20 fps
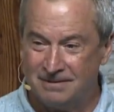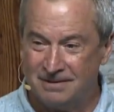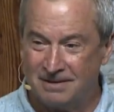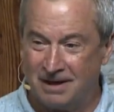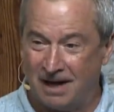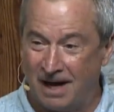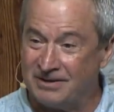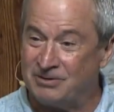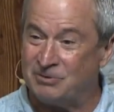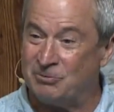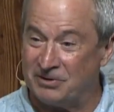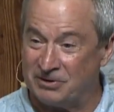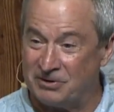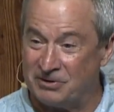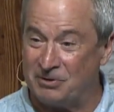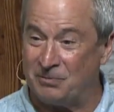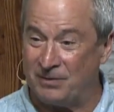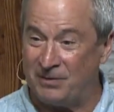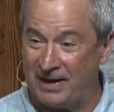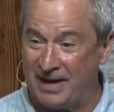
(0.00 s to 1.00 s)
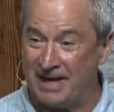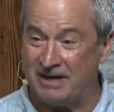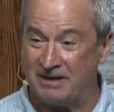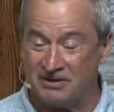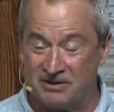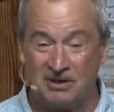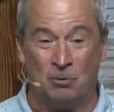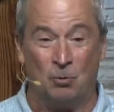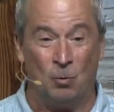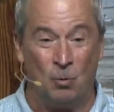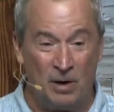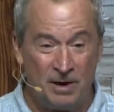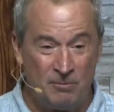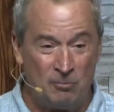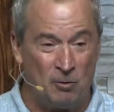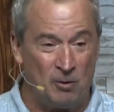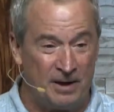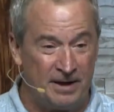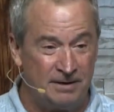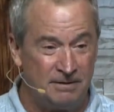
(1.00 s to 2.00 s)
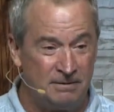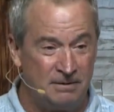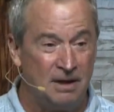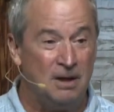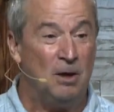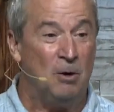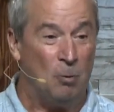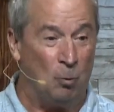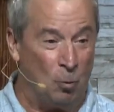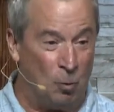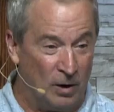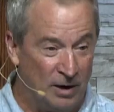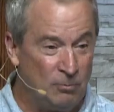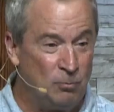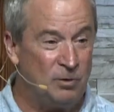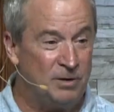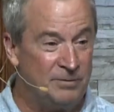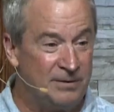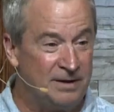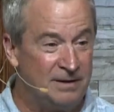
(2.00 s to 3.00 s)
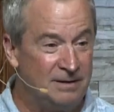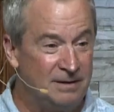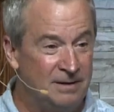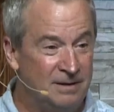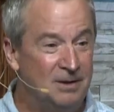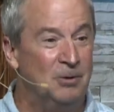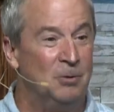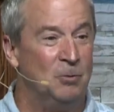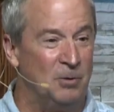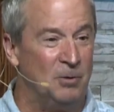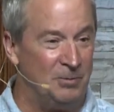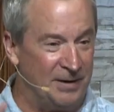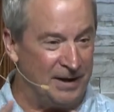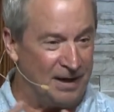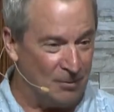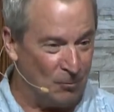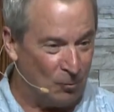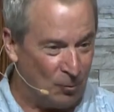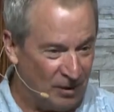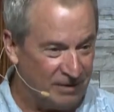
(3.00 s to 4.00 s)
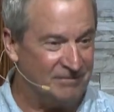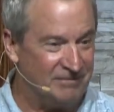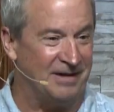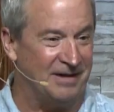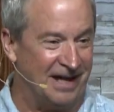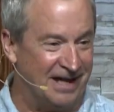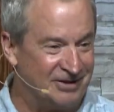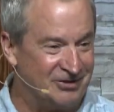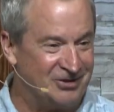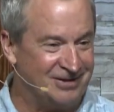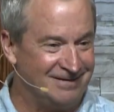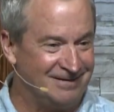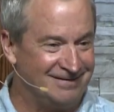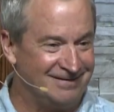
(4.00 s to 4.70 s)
God's original plan is that one woman would become one flesh.